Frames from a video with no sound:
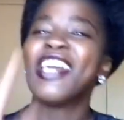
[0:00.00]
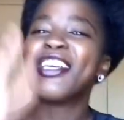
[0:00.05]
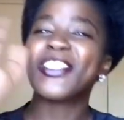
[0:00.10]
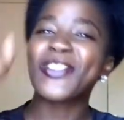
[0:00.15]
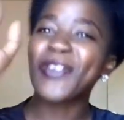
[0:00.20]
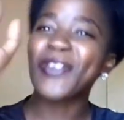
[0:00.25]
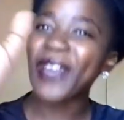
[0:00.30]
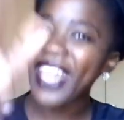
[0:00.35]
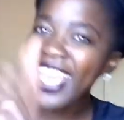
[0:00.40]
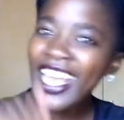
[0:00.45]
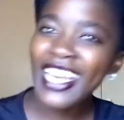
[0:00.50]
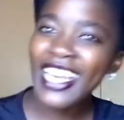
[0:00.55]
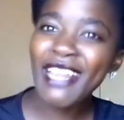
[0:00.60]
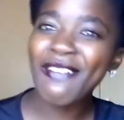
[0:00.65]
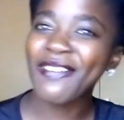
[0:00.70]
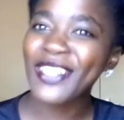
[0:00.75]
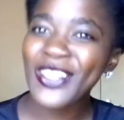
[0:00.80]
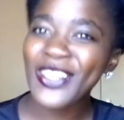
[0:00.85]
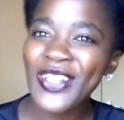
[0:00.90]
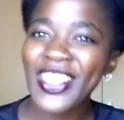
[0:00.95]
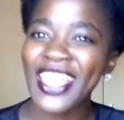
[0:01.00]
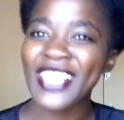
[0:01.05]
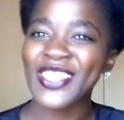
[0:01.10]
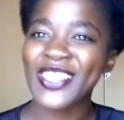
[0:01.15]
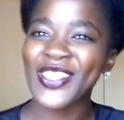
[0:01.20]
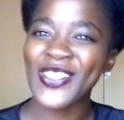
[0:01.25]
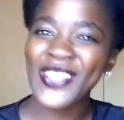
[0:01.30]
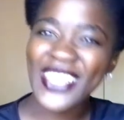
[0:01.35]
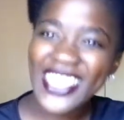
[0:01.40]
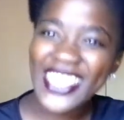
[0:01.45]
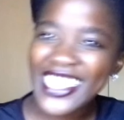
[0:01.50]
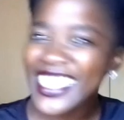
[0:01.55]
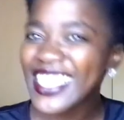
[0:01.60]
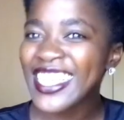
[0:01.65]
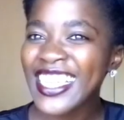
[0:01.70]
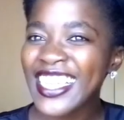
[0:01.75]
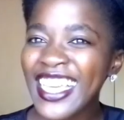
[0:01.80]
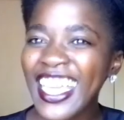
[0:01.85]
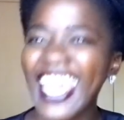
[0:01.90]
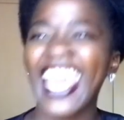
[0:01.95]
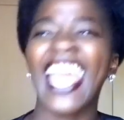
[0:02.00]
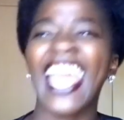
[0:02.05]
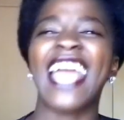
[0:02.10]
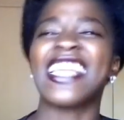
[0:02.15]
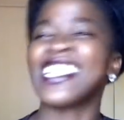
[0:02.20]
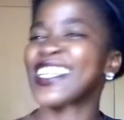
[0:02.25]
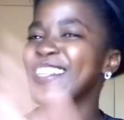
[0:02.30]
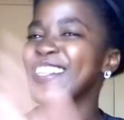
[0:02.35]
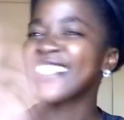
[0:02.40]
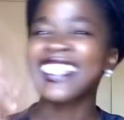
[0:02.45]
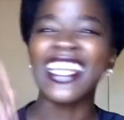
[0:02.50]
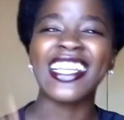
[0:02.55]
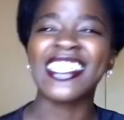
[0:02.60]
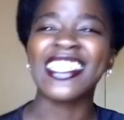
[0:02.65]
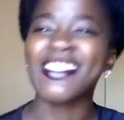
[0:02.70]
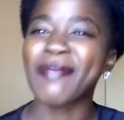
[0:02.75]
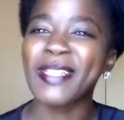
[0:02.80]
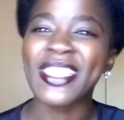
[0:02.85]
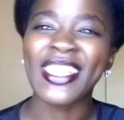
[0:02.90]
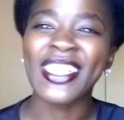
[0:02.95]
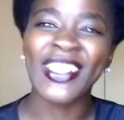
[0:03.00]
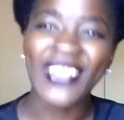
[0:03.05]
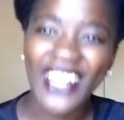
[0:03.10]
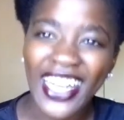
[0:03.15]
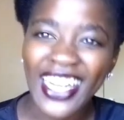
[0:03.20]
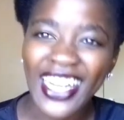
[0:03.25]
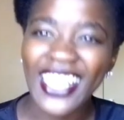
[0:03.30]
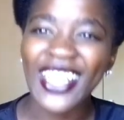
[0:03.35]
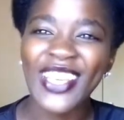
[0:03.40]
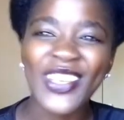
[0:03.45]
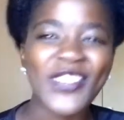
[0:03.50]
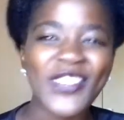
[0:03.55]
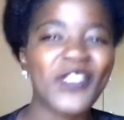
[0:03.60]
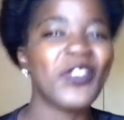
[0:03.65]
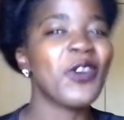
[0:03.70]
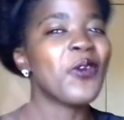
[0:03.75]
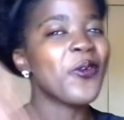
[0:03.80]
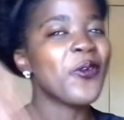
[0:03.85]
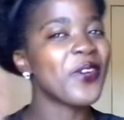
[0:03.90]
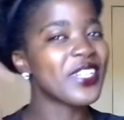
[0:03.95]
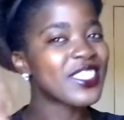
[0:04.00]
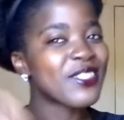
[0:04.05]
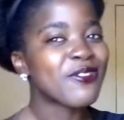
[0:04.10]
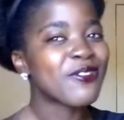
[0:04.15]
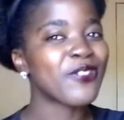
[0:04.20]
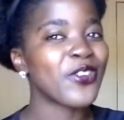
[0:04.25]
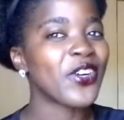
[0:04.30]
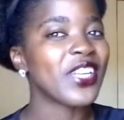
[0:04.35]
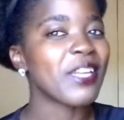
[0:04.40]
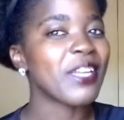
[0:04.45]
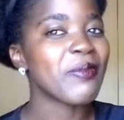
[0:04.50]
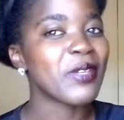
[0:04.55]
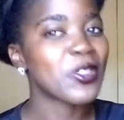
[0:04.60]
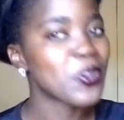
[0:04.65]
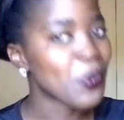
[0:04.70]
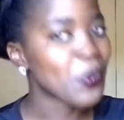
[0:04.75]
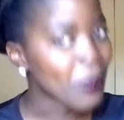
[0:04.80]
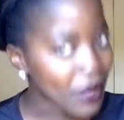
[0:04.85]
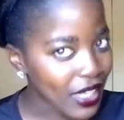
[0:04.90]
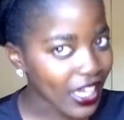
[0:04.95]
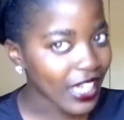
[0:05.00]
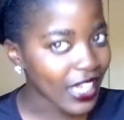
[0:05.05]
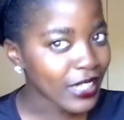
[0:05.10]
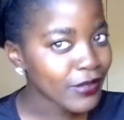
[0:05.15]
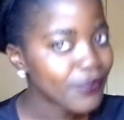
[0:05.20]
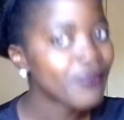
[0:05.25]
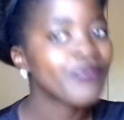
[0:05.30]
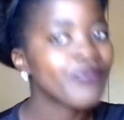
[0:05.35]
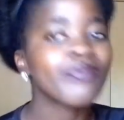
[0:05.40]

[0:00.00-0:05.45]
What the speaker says: So any video that you see and it looks a little bit grainy, you know what phone imetumika.